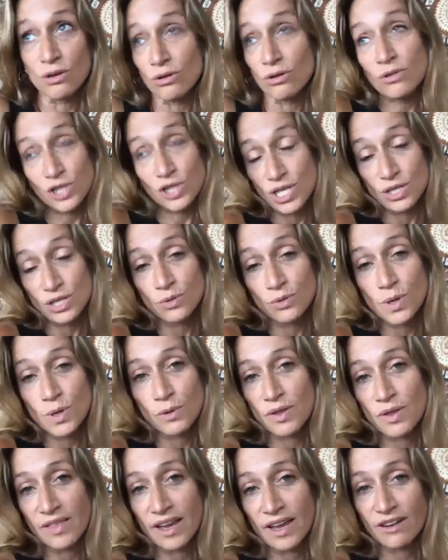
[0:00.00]
she knew we
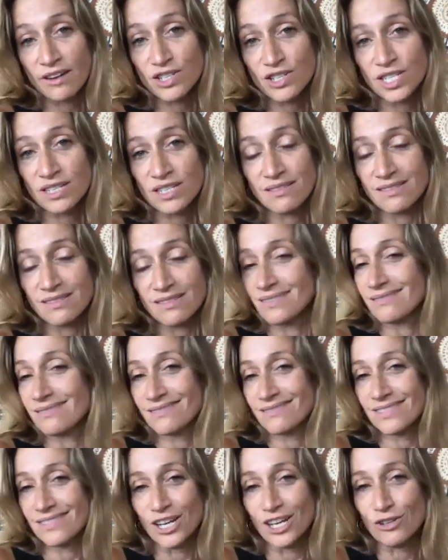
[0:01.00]
were there. She
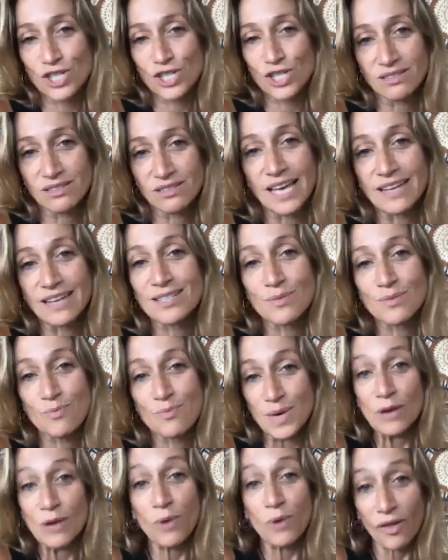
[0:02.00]
let us
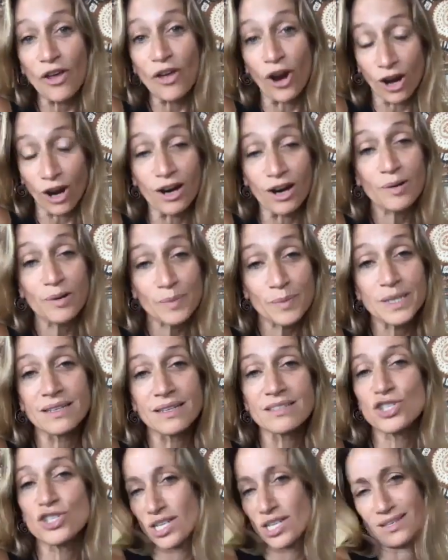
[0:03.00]
be with her
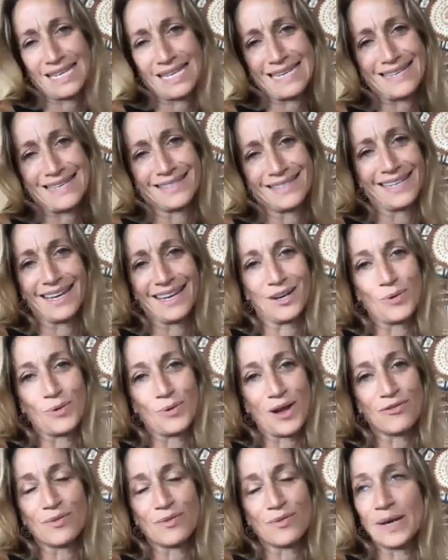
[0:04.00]
because she could easily get
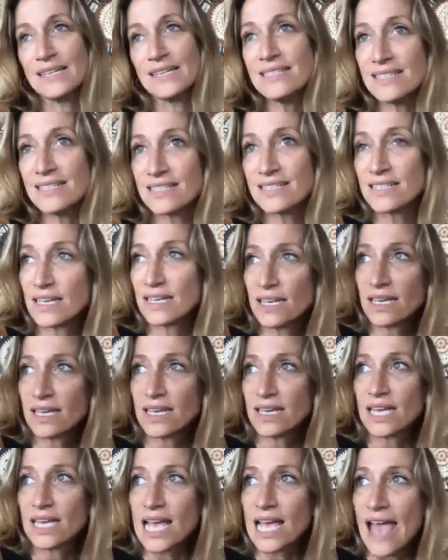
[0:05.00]
away from us.
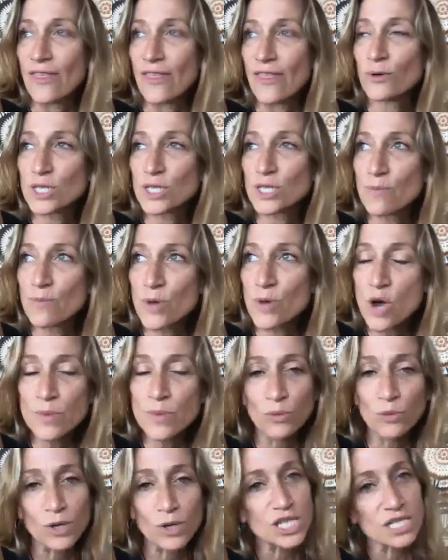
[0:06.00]
And there was a
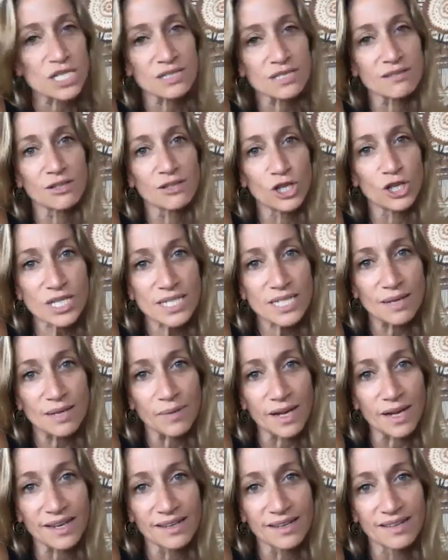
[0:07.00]
moment where she just looked at
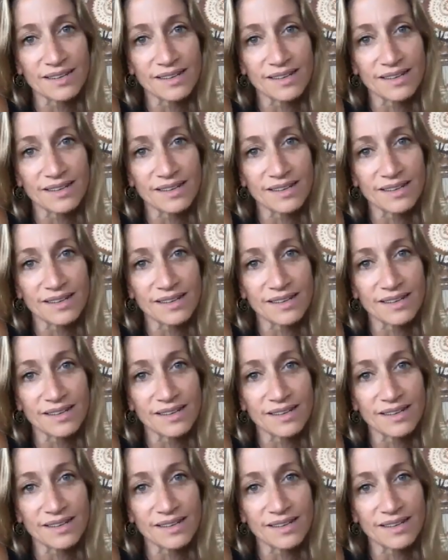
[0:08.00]
me